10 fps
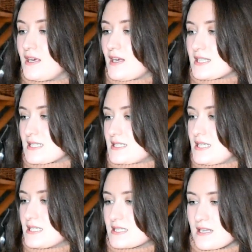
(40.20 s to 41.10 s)
it's in
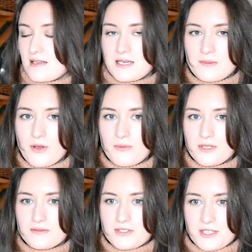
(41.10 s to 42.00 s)
season I think at the
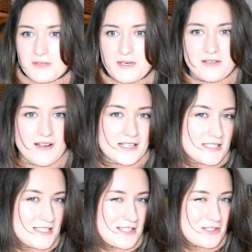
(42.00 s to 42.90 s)
moment, judging by the fact
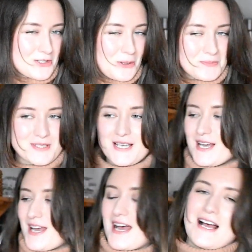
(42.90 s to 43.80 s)
it's in the shops.
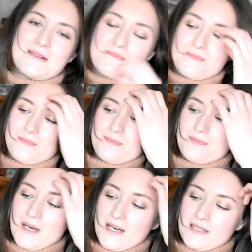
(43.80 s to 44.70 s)
Um,
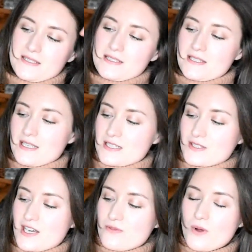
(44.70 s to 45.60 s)
but it's
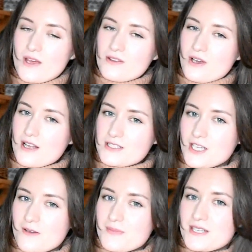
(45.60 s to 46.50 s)
kind of worth cutting
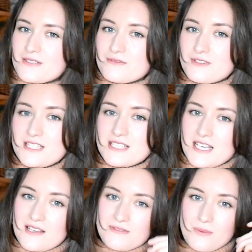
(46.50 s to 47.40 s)
up bits and freezing
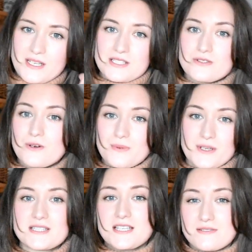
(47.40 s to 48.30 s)
it for when it's not
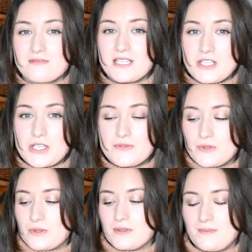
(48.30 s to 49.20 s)
because it is really
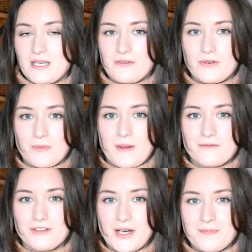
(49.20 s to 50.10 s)
useful being FODMAP
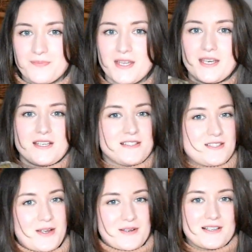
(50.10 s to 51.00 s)
free.
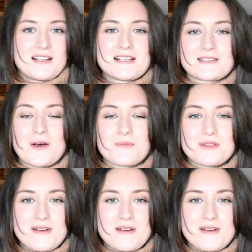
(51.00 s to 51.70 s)
So let's get on with the